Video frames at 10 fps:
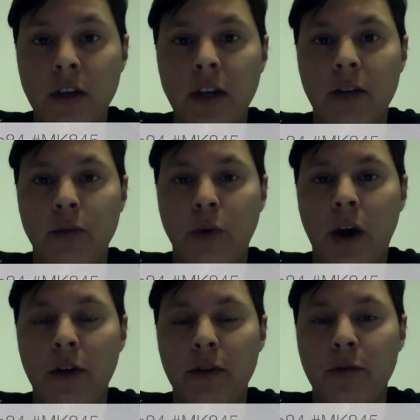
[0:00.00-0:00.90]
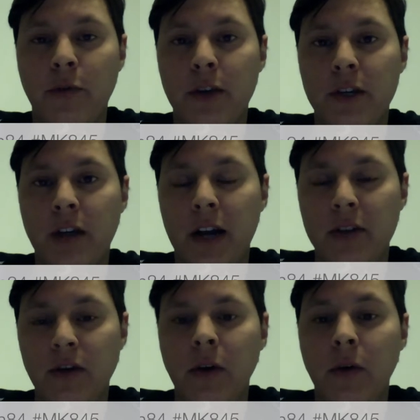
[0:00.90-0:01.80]
in 140
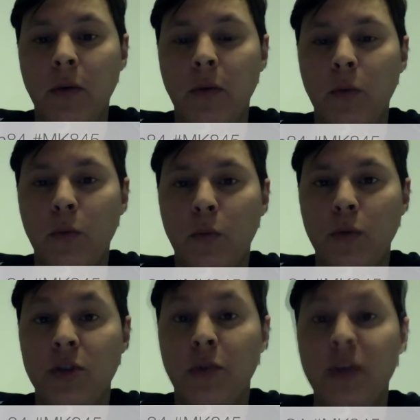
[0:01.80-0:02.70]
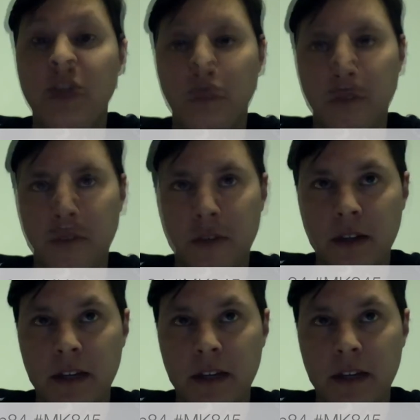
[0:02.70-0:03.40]
characters. What's a retweet?